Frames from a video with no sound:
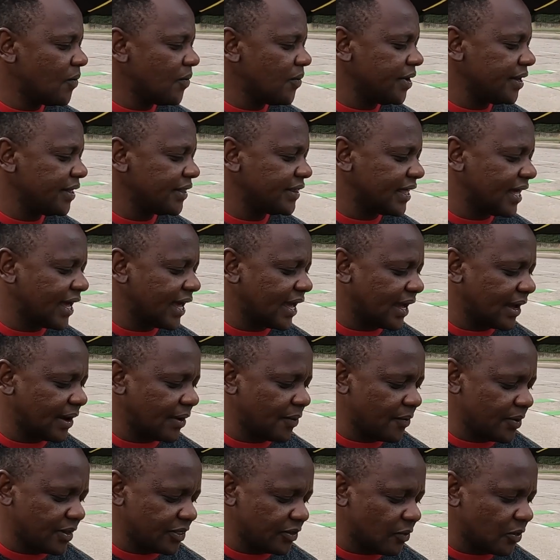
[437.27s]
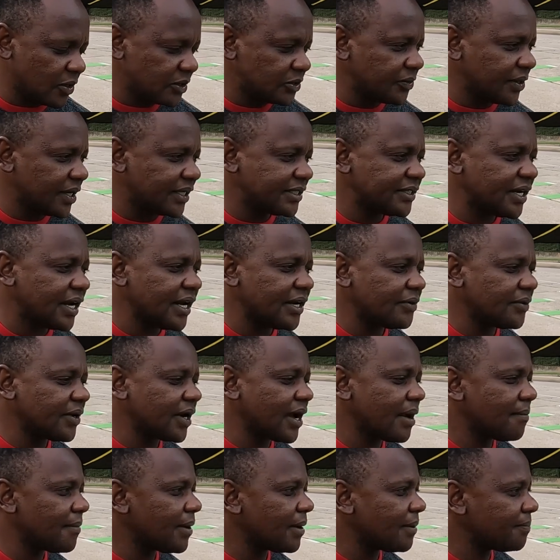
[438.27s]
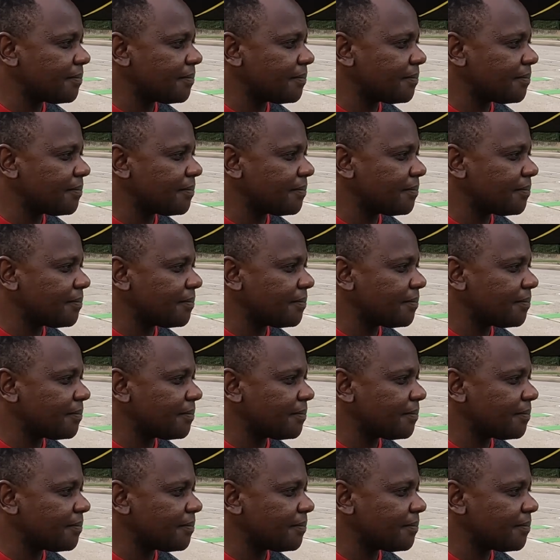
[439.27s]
with what we're trying to come